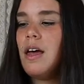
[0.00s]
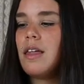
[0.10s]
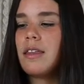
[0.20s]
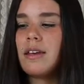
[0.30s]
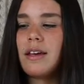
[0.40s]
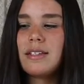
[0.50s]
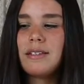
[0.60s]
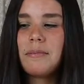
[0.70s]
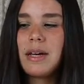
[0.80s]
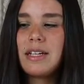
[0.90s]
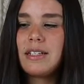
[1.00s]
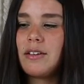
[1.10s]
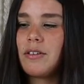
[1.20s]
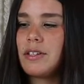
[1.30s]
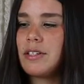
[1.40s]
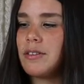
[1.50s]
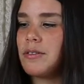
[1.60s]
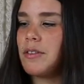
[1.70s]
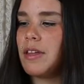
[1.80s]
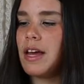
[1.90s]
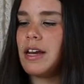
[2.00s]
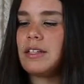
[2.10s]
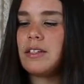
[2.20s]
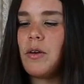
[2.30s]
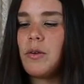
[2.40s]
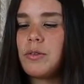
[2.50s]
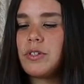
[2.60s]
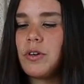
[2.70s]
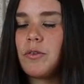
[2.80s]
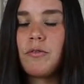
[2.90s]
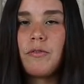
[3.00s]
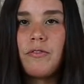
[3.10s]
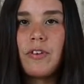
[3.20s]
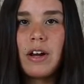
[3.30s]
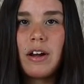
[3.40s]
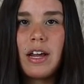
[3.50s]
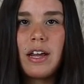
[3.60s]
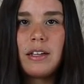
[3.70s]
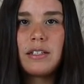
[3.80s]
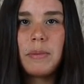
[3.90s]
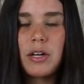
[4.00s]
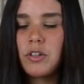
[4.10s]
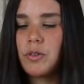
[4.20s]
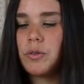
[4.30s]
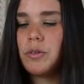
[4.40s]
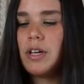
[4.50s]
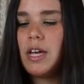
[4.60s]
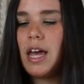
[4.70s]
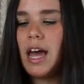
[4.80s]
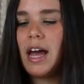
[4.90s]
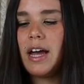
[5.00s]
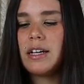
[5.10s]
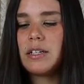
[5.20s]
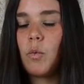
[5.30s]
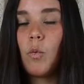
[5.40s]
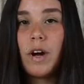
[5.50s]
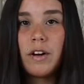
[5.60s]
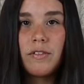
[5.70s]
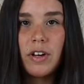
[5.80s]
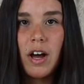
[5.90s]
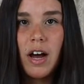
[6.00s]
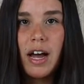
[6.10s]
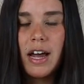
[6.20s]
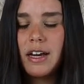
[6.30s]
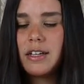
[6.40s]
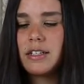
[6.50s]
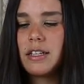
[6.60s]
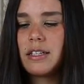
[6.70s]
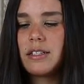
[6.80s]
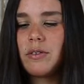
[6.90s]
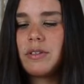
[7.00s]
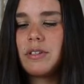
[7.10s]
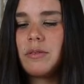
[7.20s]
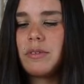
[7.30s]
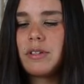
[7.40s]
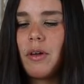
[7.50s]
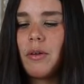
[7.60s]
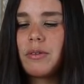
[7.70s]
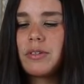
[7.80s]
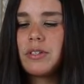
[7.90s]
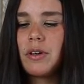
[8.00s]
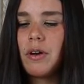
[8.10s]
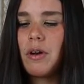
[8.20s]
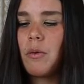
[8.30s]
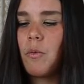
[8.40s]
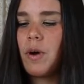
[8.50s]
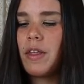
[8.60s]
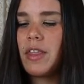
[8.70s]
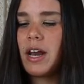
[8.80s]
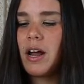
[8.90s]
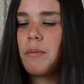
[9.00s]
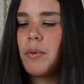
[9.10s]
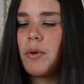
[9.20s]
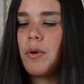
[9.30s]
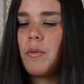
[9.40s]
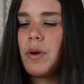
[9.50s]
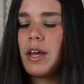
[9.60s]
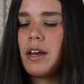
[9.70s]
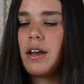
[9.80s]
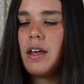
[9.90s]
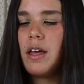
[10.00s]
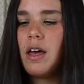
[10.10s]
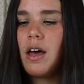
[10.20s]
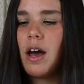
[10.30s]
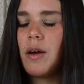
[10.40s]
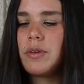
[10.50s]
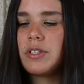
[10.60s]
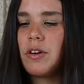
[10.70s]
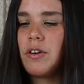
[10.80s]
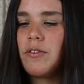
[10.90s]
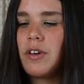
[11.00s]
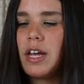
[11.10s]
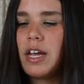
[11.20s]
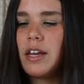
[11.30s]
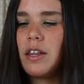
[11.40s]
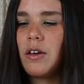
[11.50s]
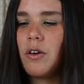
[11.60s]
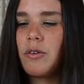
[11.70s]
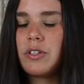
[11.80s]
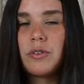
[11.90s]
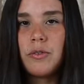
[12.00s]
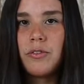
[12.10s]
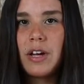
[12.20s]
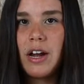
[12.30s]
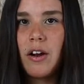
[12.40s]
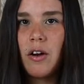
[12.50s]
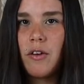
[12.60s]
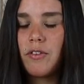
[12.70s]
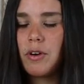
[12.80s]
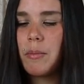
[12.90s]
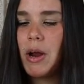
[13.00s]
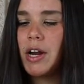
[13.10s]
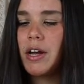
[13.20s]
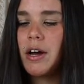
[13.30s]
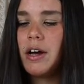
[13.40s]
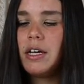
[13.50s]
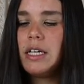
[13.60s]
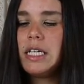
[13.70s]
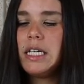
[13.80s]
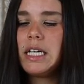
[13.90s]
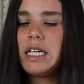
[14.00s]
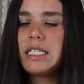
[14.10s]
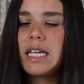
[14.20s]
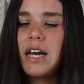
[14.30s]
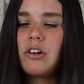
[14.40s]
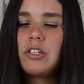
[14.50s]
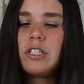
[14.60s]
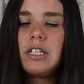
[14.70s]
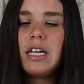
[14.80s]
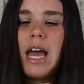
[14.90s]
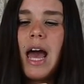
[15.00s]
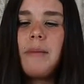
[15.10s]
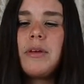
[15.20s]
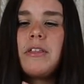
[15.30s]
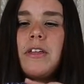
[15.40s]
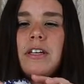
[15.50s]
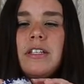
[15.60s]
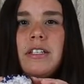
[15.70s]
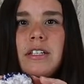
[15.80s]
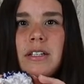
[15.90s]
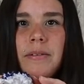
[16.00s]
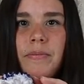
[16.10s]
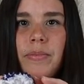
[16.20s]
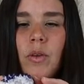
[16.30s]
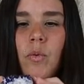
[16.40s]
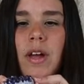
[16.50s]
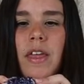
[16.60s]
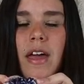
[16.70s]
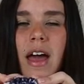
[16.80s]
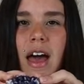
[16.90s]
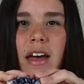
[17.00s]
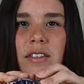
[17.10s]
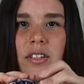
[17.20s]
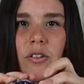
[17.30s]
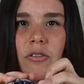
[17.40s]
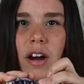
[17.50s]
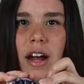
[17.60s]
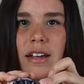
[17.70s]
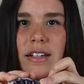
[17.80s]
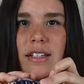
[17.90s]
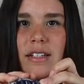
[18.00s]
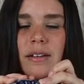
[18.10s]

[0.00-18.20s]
The next amazing crystal that is also very special and one of a kind. This crystal was also one that I bought when I was over in the crystal fair over in America. It's actually amethyst with azurite.